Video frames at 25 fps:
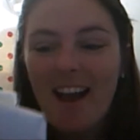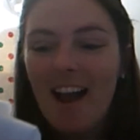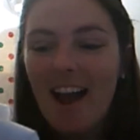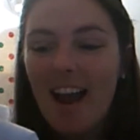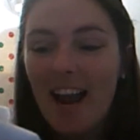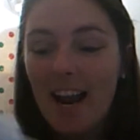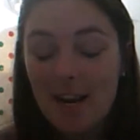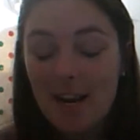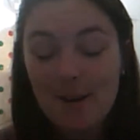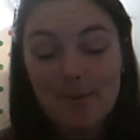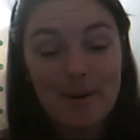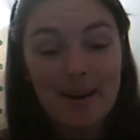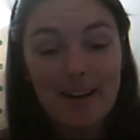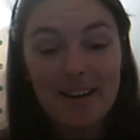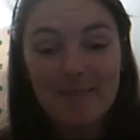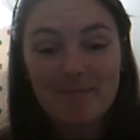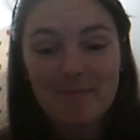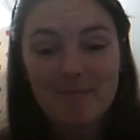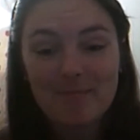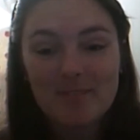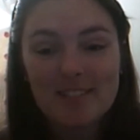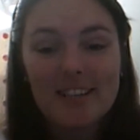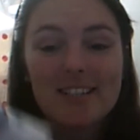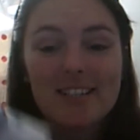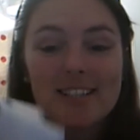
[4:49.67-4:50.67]
Anyway,
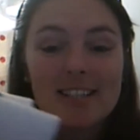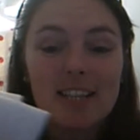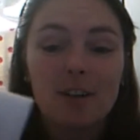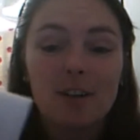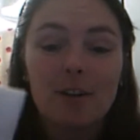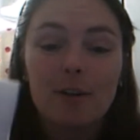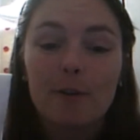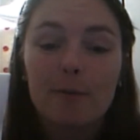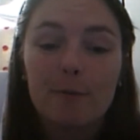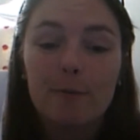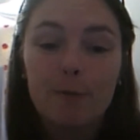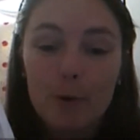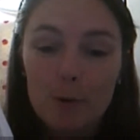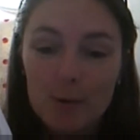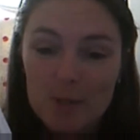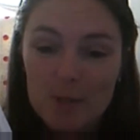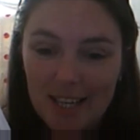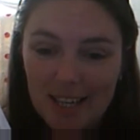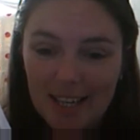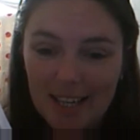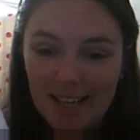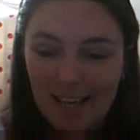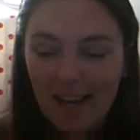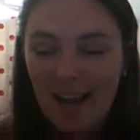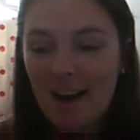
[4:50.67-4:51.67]
so it's done on a
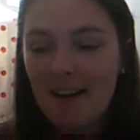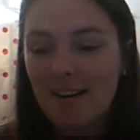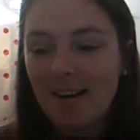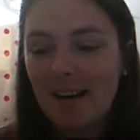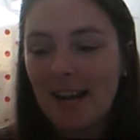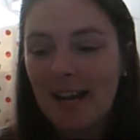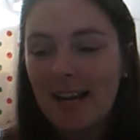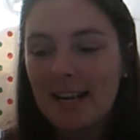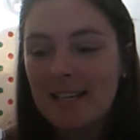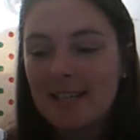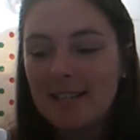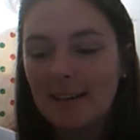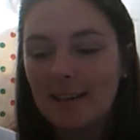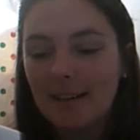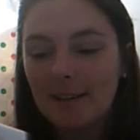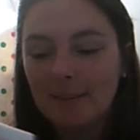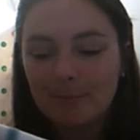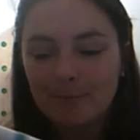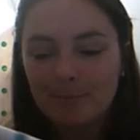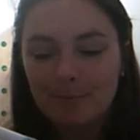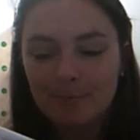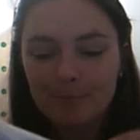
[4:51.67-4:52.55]
14 count Ada,